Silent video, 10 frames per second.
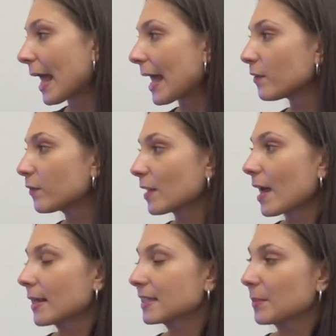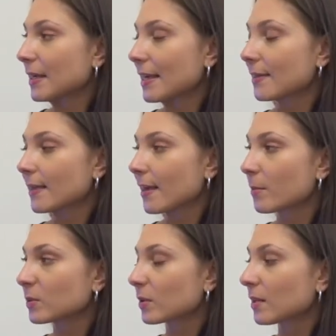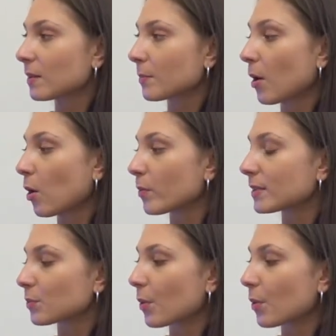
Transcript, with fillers: and flag some key themes within the poem as